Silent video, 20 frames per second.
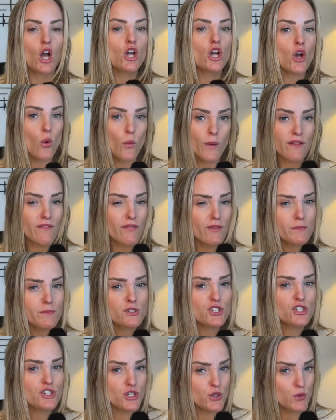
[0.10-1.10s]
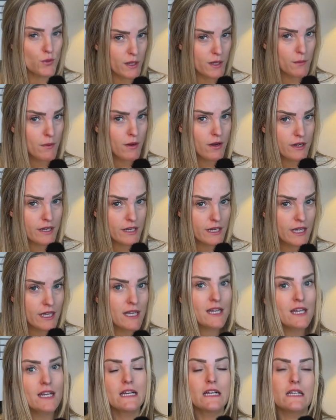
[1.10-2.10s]
Going from doing marketing
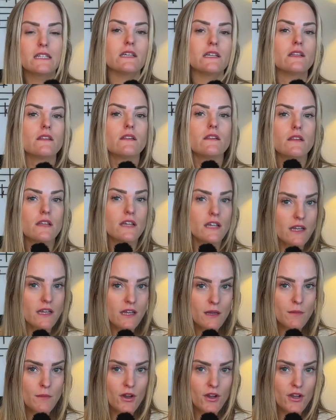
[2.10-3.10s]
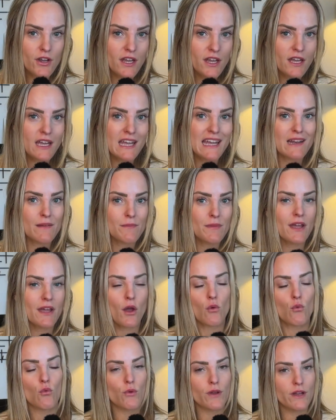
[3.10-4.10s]
to leading marketing can be a
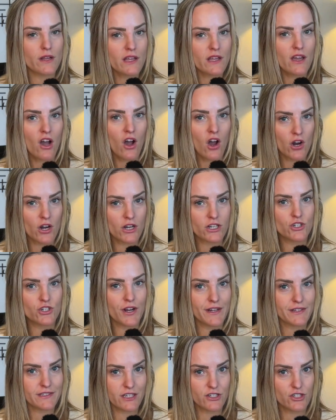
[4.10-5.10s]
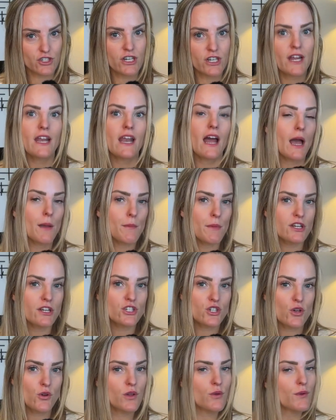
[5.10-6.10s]
really hard transition, and I'm going to
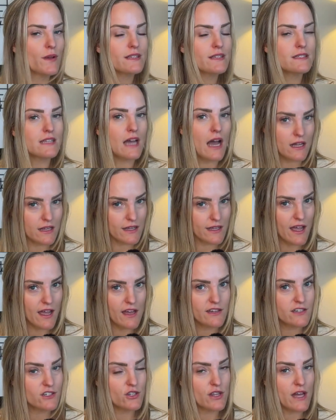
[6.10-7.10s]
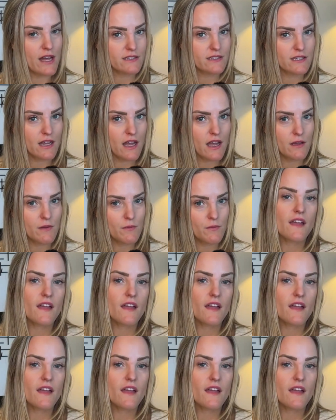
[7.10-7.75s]
show you exactly how to do that today.